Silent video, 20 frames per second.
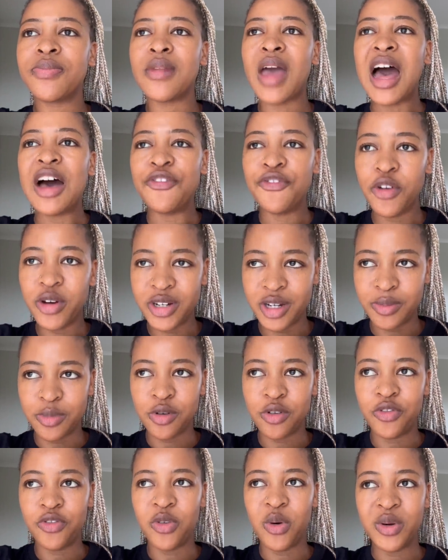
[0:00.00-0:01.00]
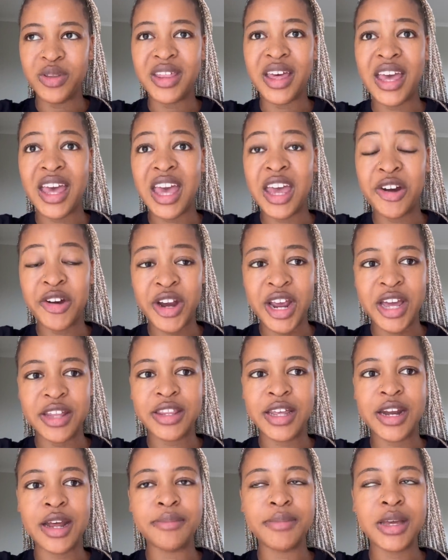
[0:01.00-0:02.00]
affordable for the area
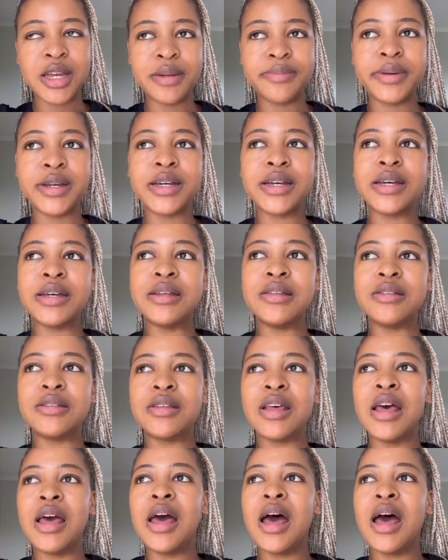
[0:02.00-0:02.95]
that I'm in because